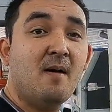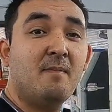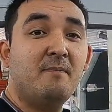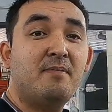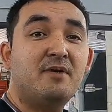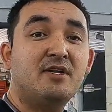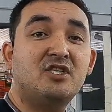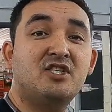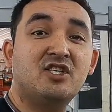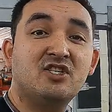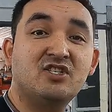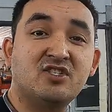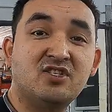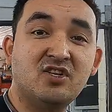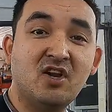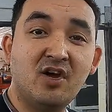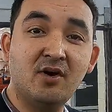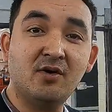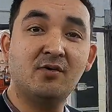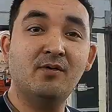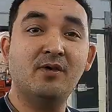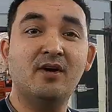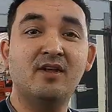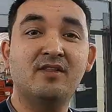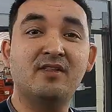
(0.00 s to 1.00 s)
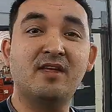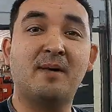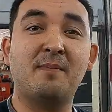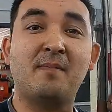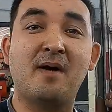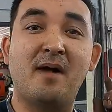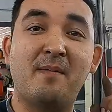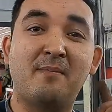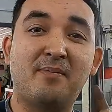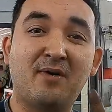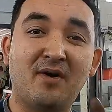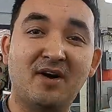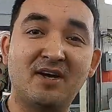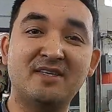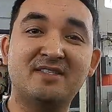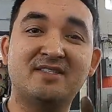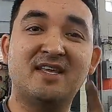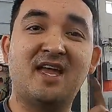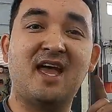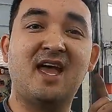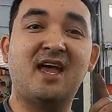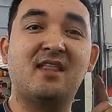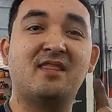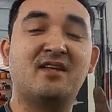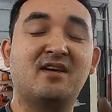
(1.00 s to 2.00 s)
but just know that my boss
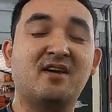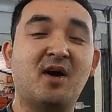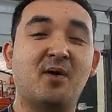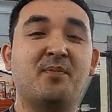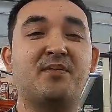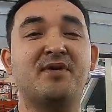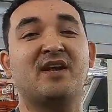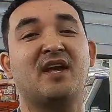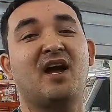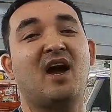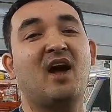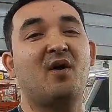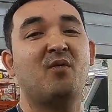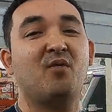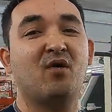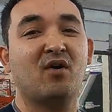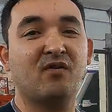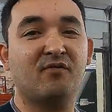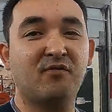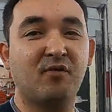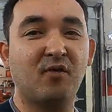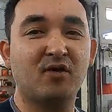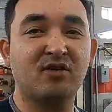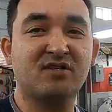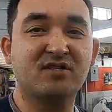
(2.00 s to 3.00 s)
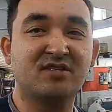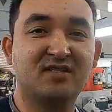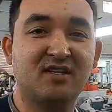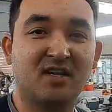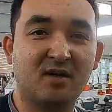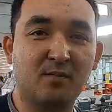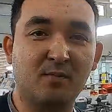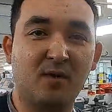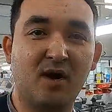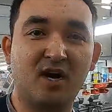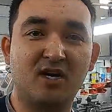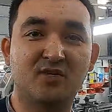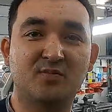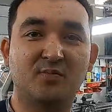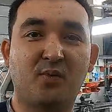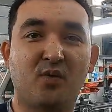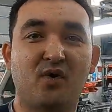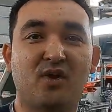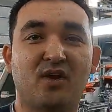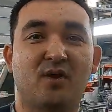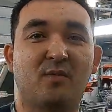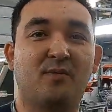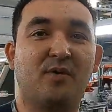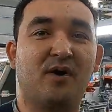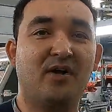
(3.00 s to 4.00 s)
and the company I work for, STIEGEMEIER
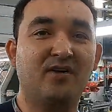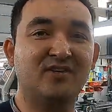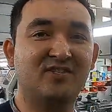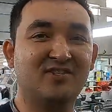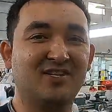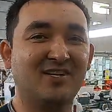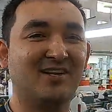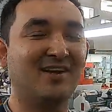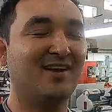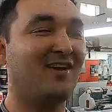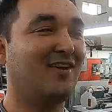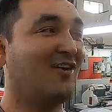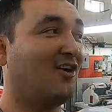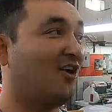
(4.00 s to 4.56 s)
Porting and Polishing,